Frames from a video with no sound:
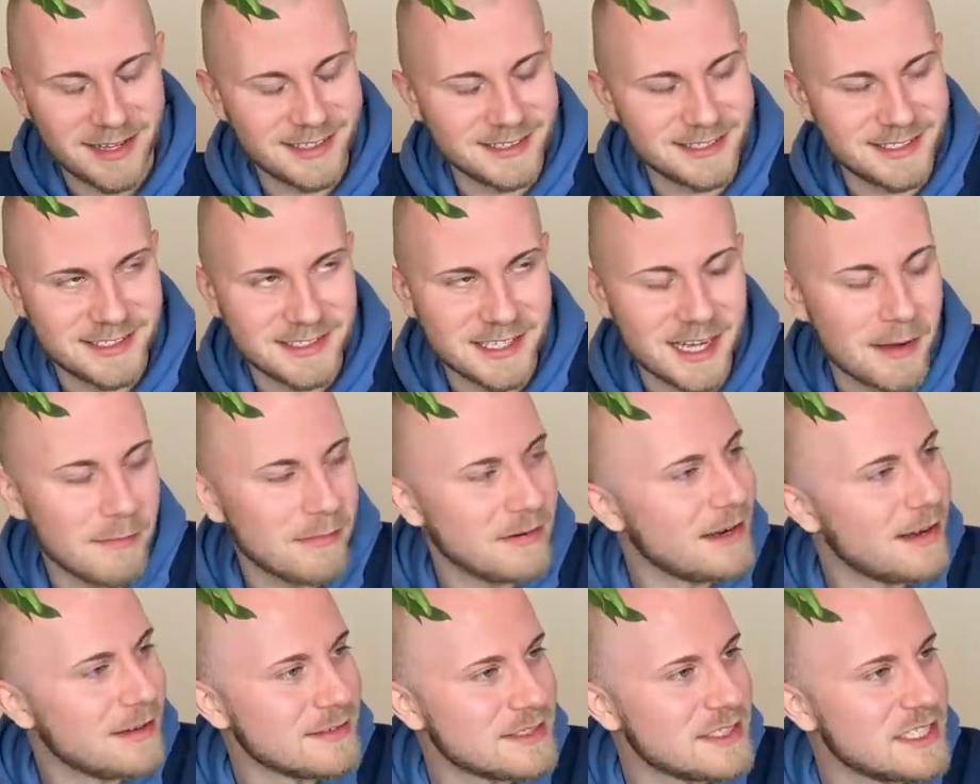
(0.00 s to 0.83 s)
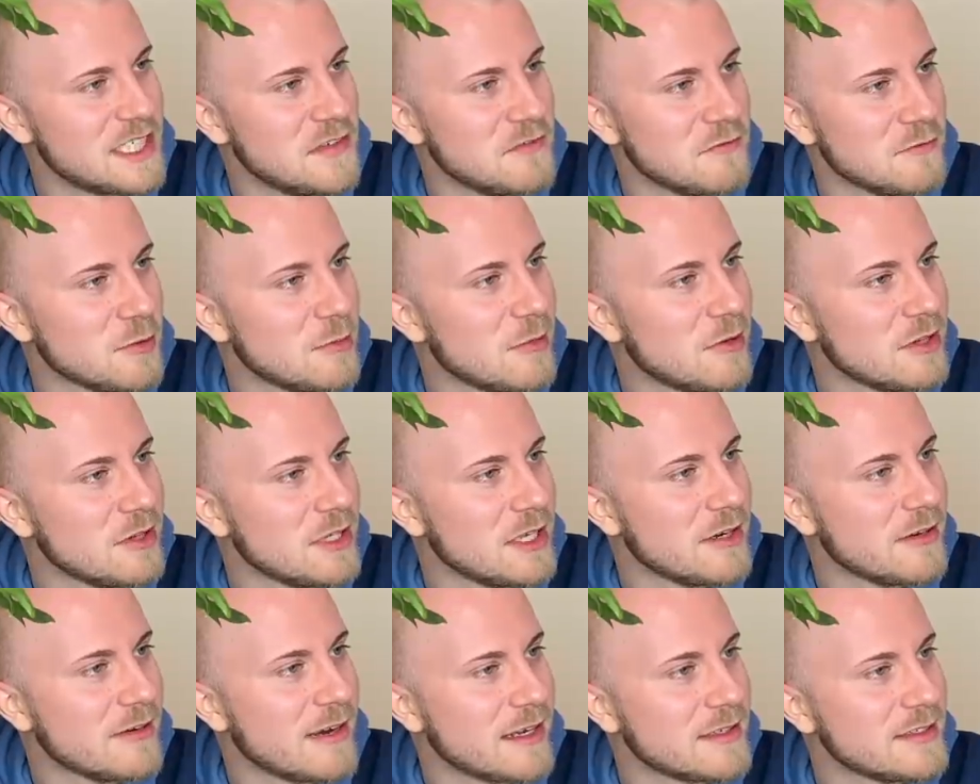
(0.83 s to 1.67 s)
I did not pronounce it even remotely
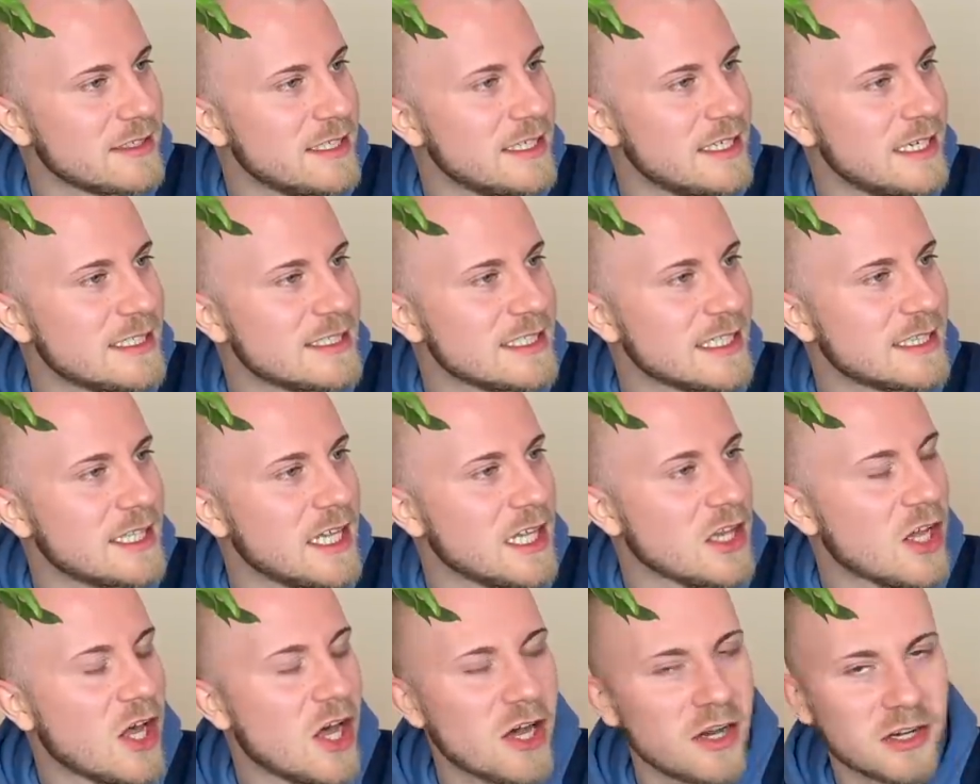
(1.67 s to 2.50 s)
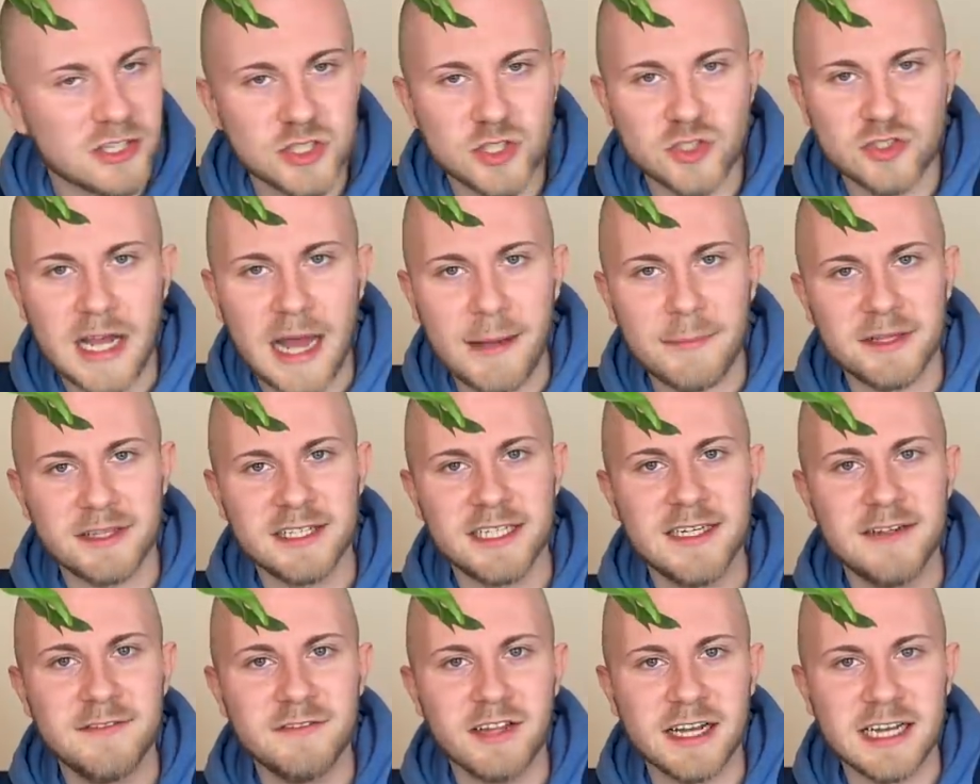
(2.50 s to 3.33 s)
correctly. It's like the long,
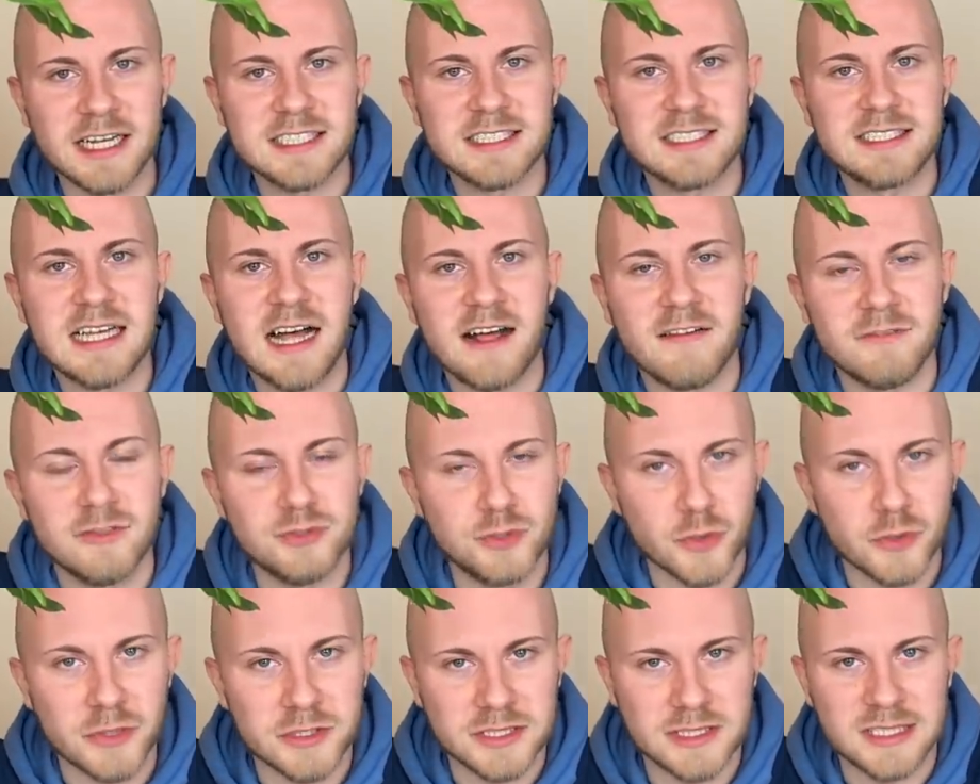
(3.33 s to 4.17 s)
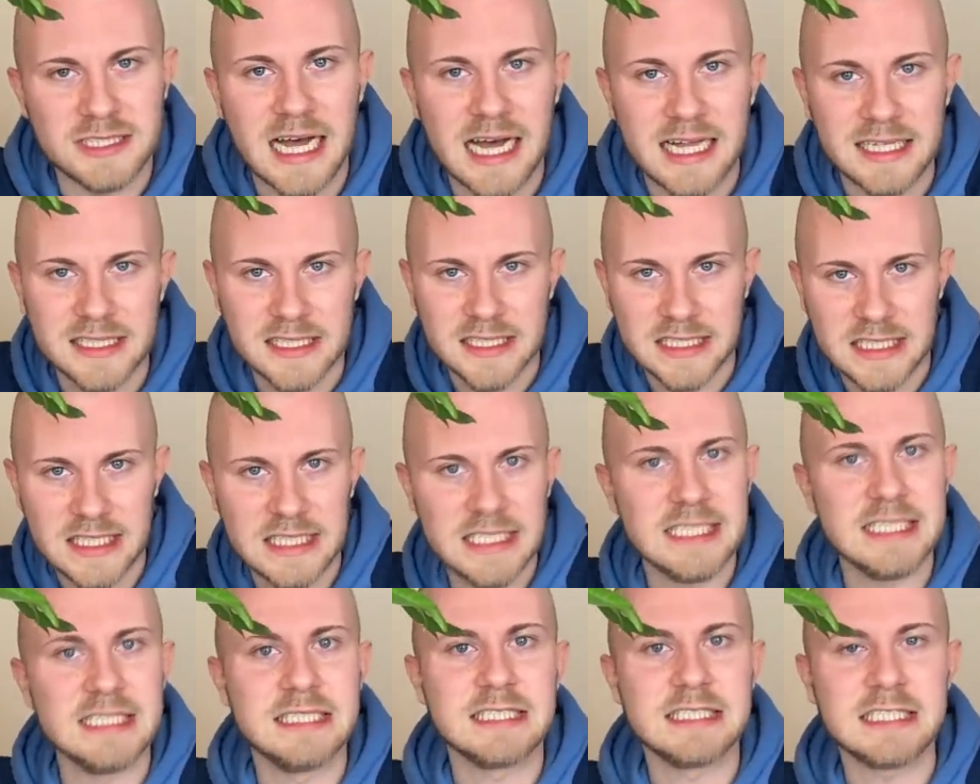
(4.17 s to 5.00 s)
strappy-leaved, like Salvador
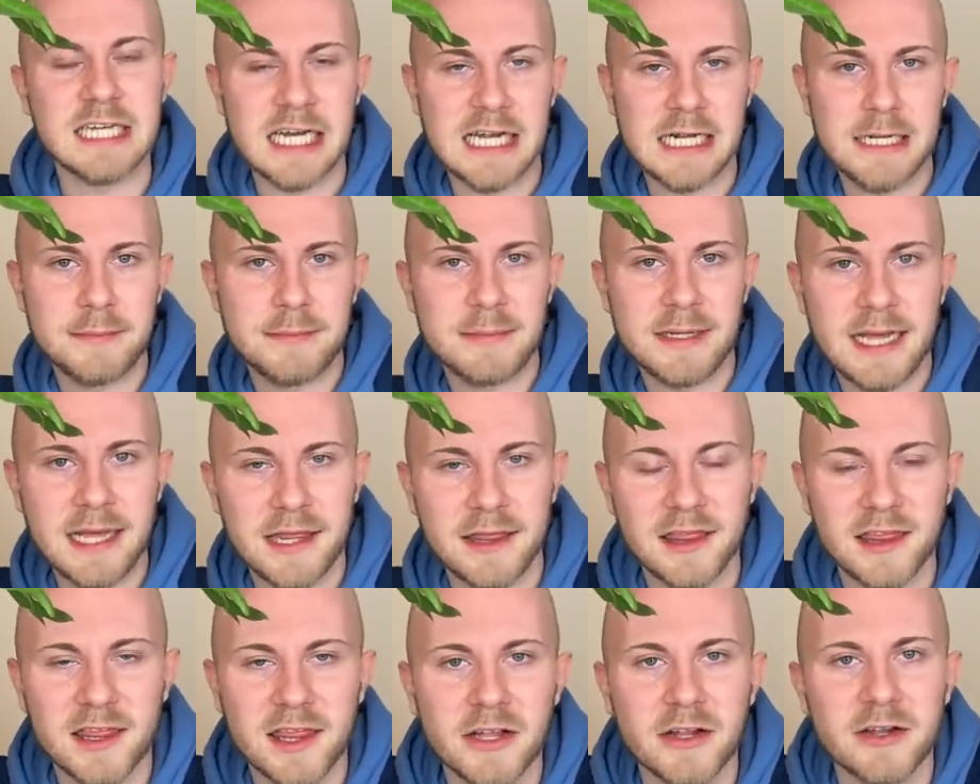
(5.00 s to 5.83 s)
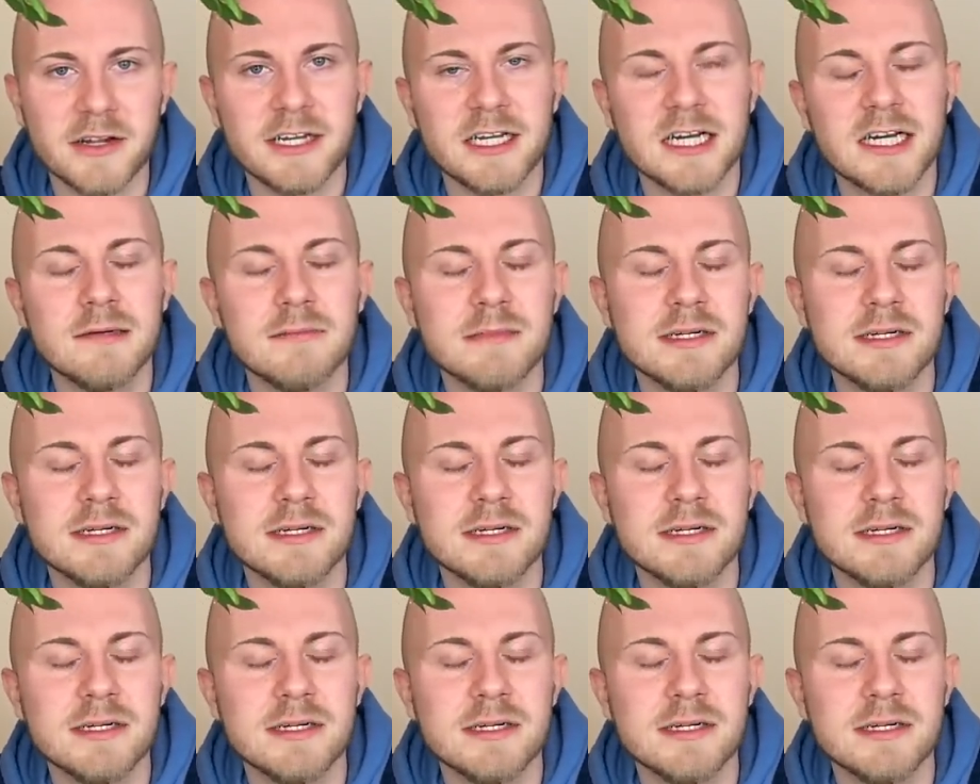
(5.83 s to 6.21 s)
Dali type Anthurium.